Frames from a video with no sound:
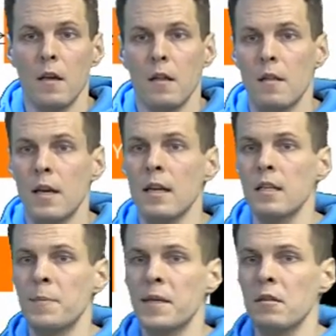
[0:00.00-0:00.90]
Then a
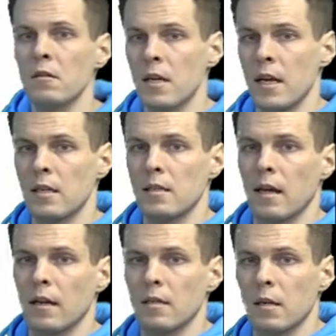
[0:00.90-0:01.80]
special case
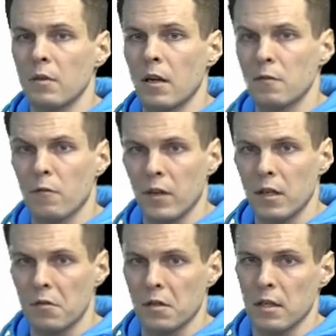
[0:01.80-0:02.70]
that is sometimes of
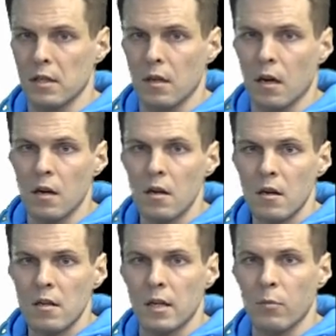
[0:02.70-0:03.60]
interest is
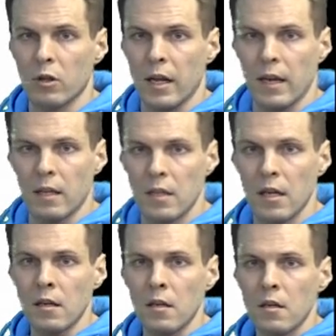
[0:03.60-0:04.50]
simultaneity.
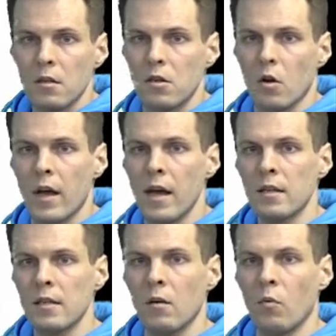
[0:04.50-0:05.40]
So
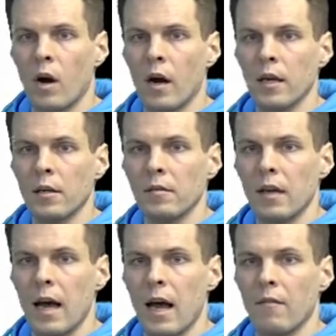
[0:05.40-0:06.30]
X and Y
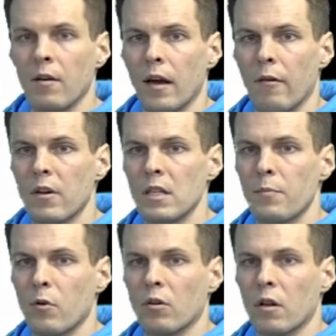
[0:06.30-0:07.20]
have a
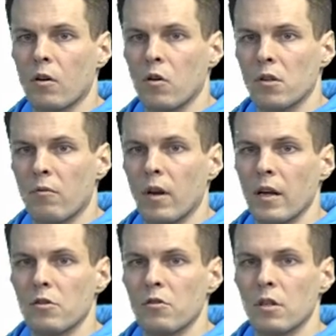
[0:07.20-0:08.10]
reciprocal causal
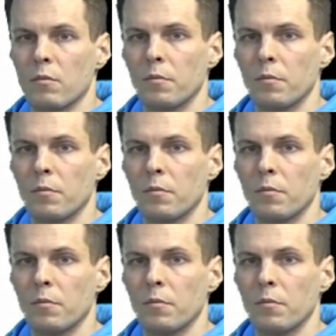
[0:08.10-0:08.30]
relationship.